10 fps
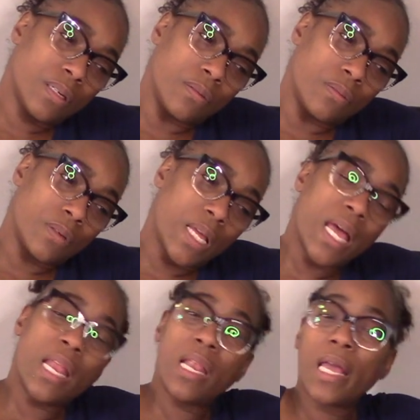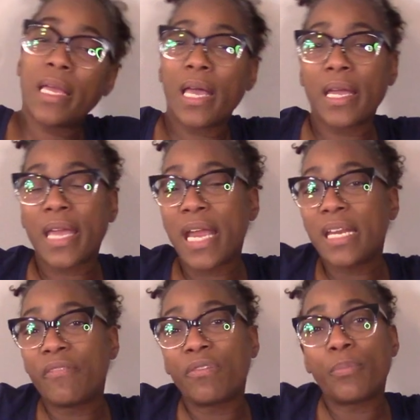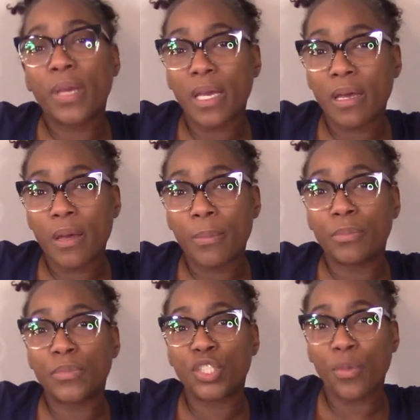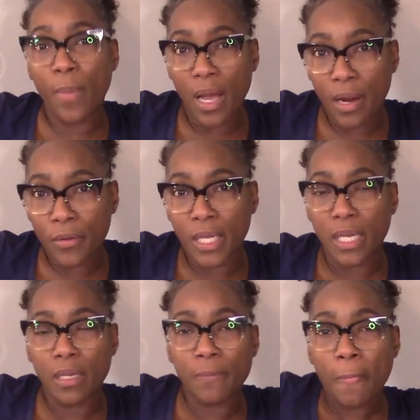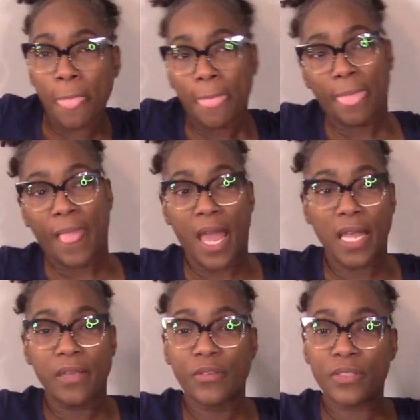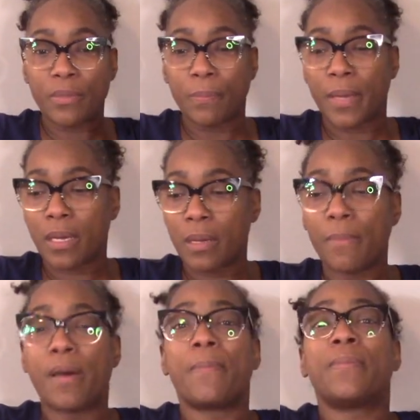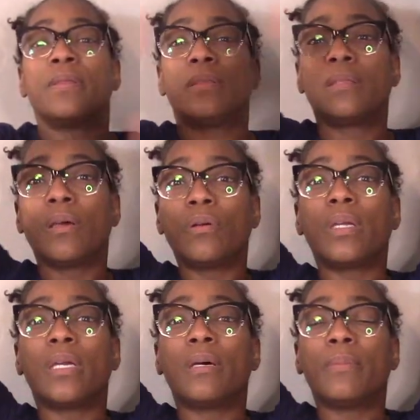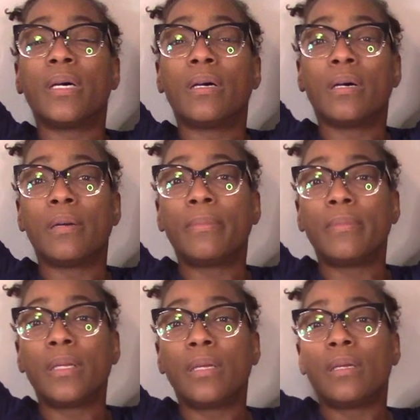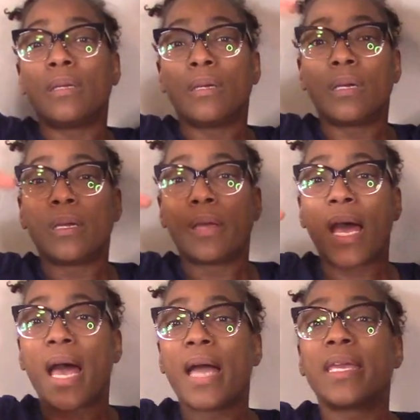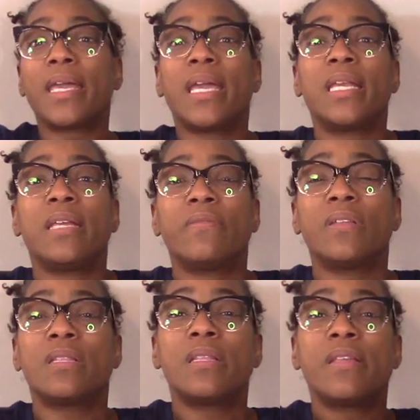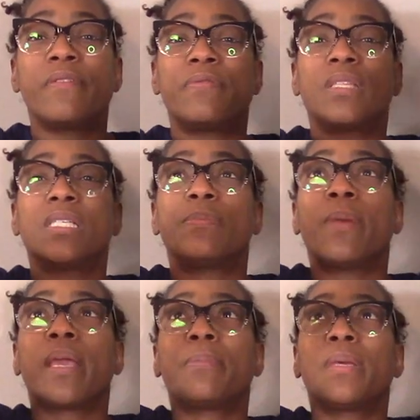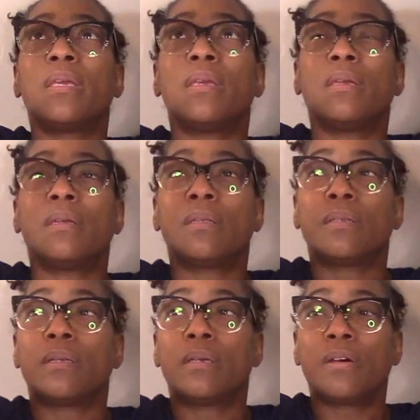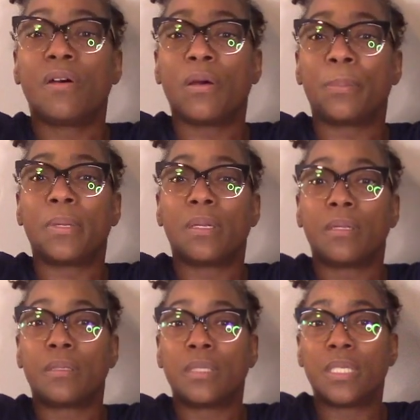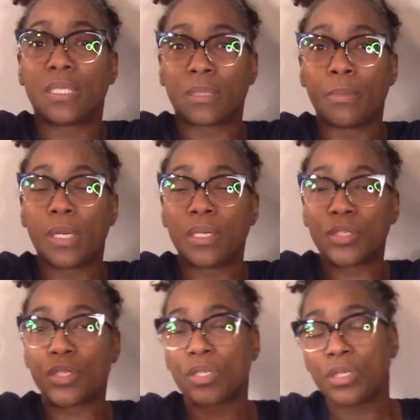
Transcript: know. I like I can't even pick up Jamari. I used to pick him up and throw him up I can't even lift this baby up this much